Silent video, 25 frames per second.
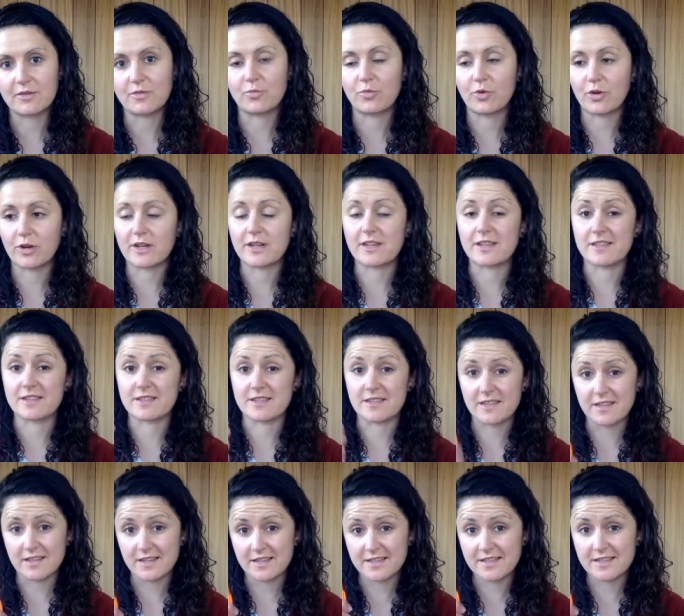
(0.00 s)
What is
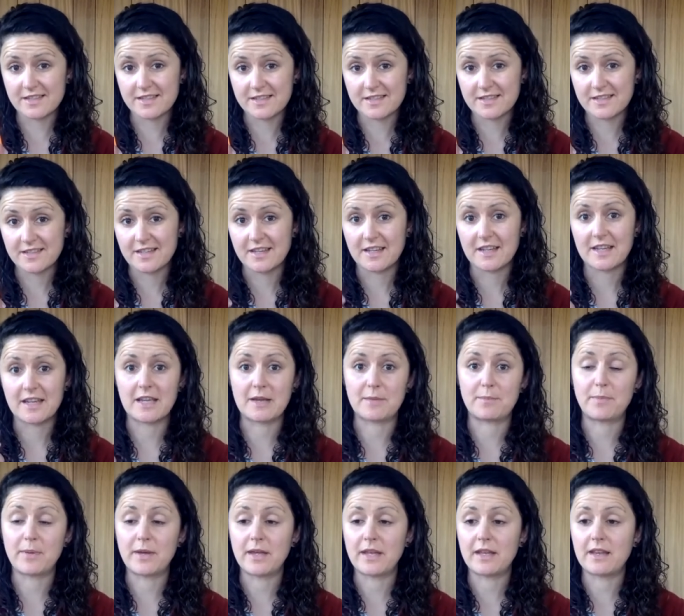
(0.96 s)
this?
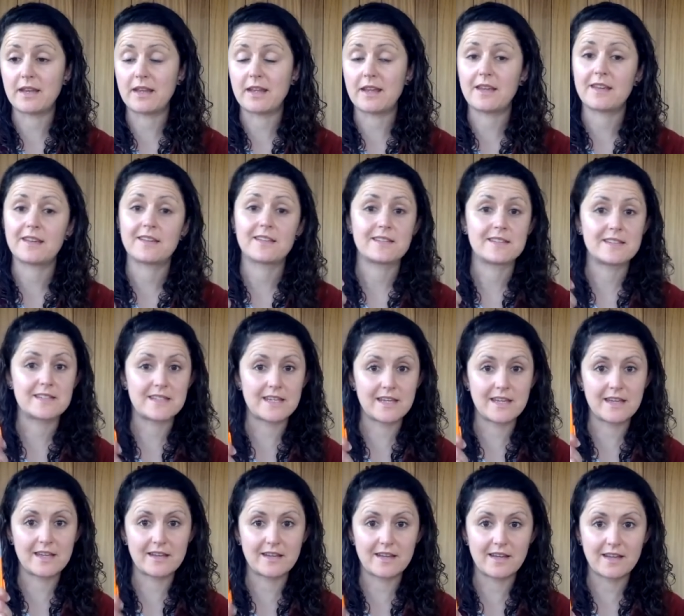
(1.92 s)
He pene
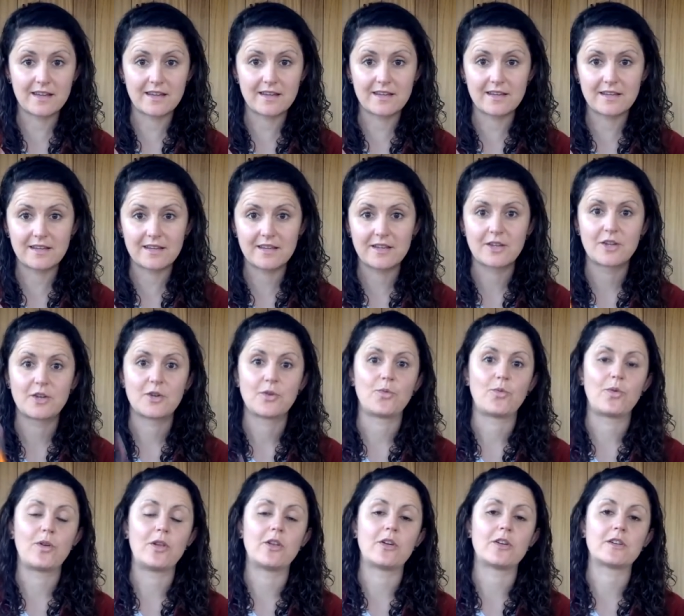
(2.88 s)
tēnei.
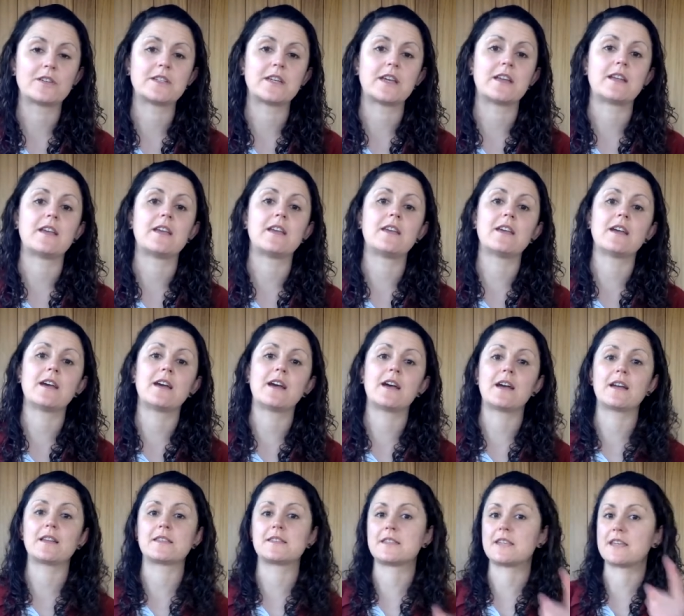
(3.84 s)
We looked at he
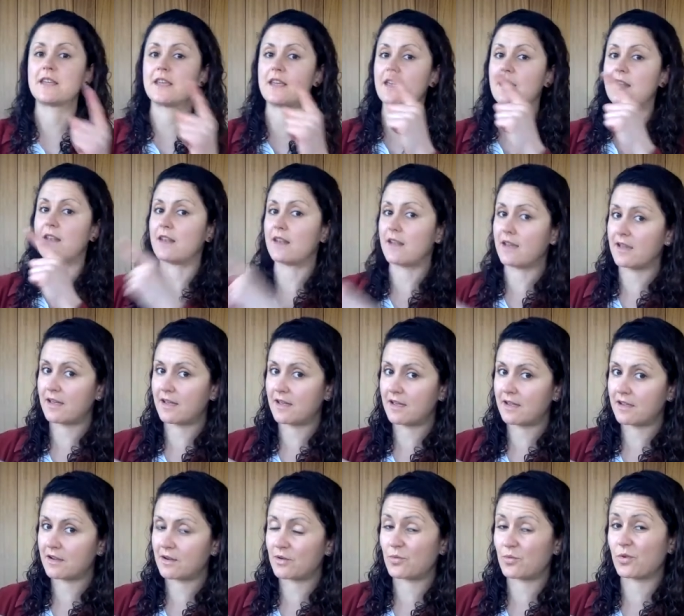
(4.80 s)
aha
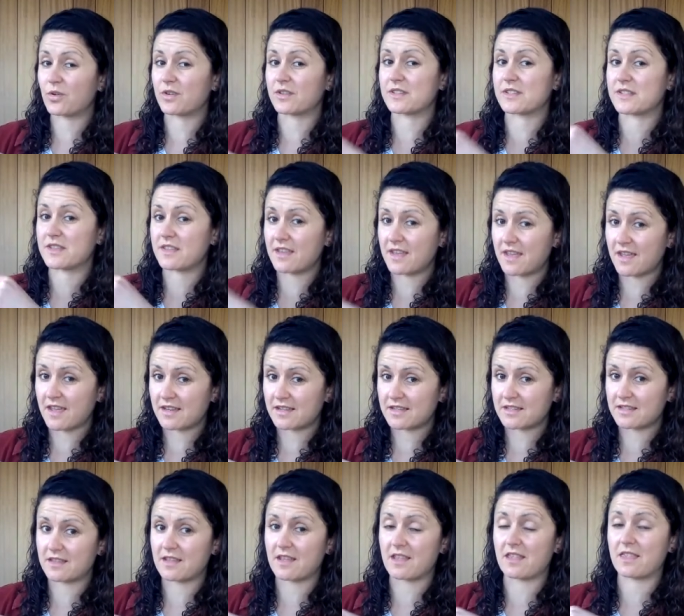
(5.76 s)
tēnā. What is that?
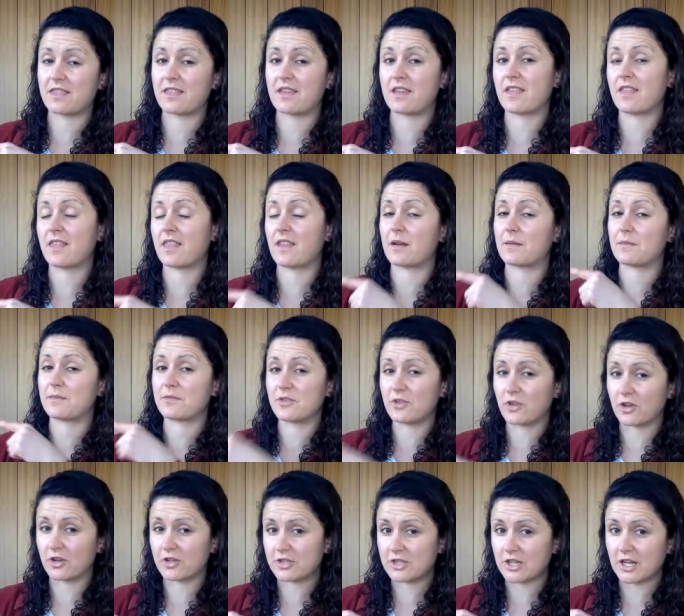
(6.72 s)
That thing that I'm
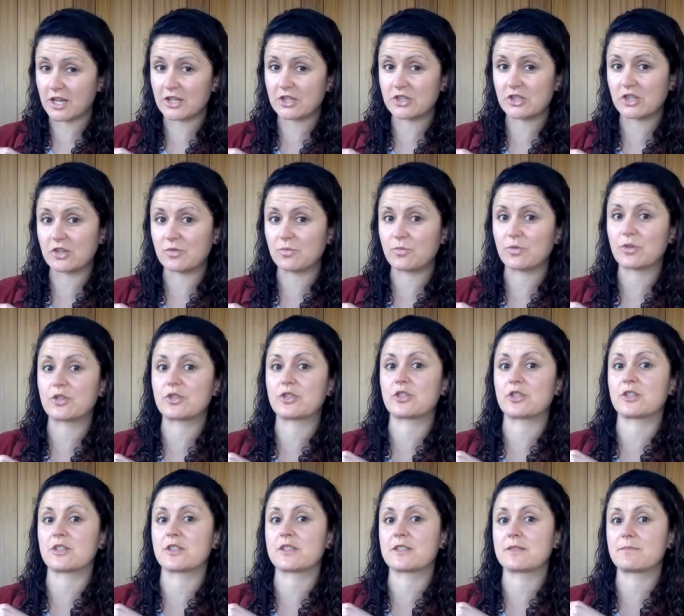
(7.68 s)
not touching, which
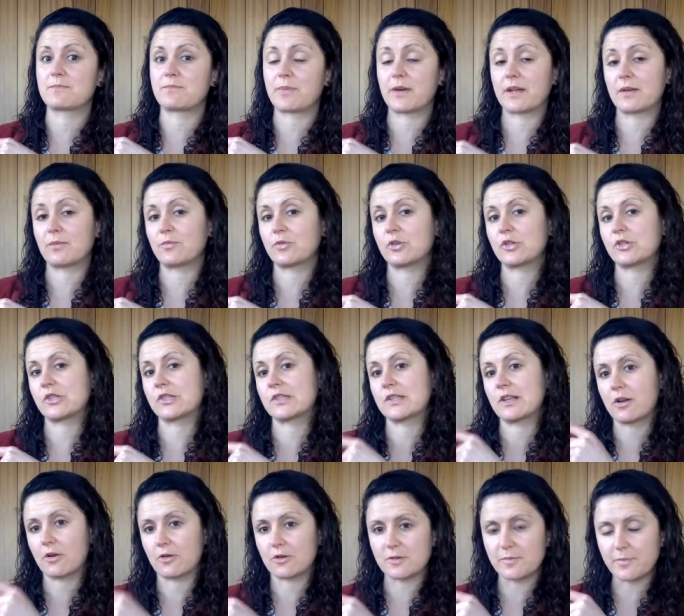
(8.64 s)
is
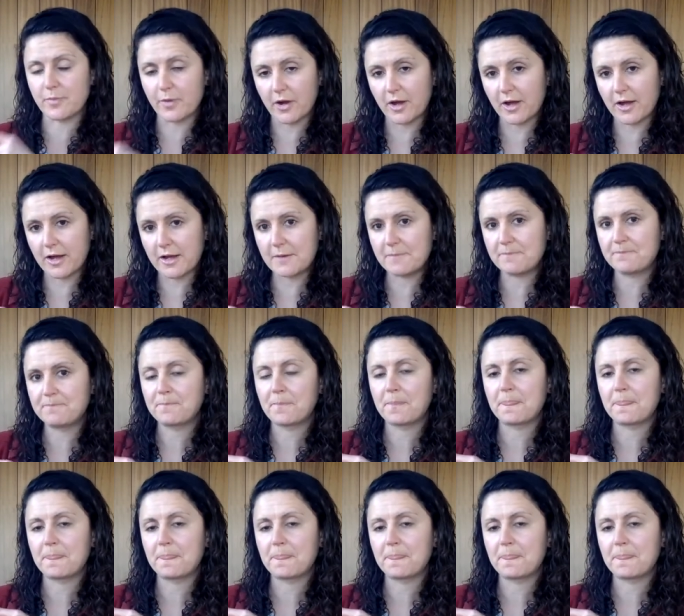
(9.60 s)
close by.